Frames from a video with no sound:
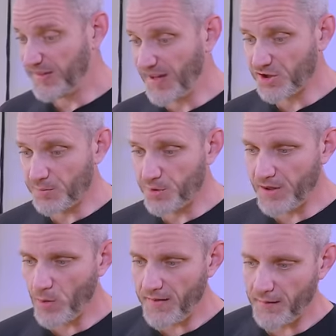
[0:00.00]
is actually
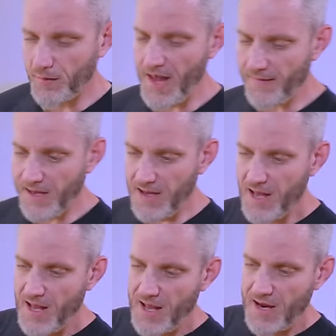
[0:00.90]
pretty heavy.
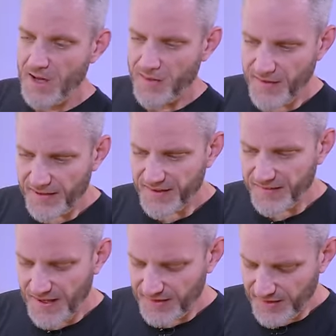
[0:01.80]
This
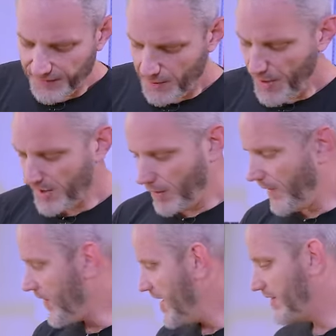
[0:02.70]
is a different pedal
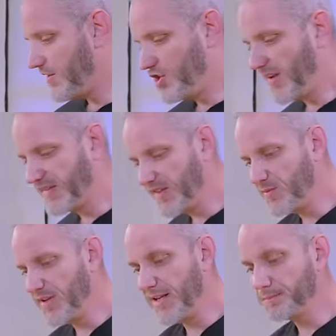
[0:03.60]
that they had suggested to
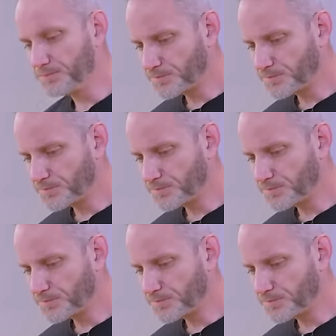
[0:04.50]
me.